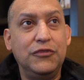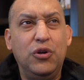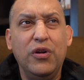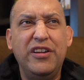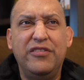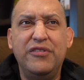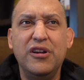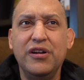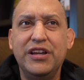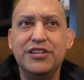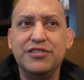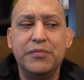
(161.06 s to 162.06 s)
Grey Fear
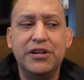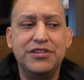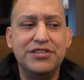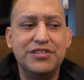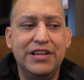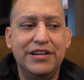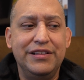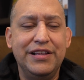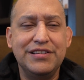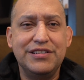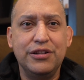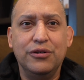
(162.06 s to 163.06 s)
in as much as
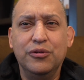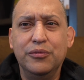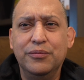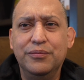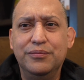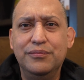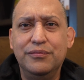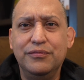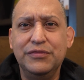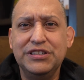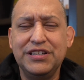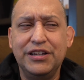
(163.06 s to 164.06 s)
that's the whole.
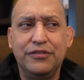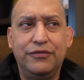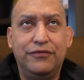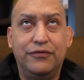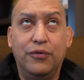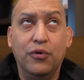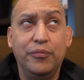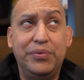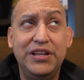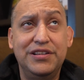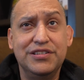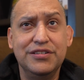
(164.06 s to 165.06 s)
It's like four
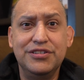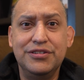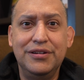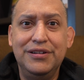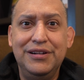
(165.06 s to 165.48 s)
pieces.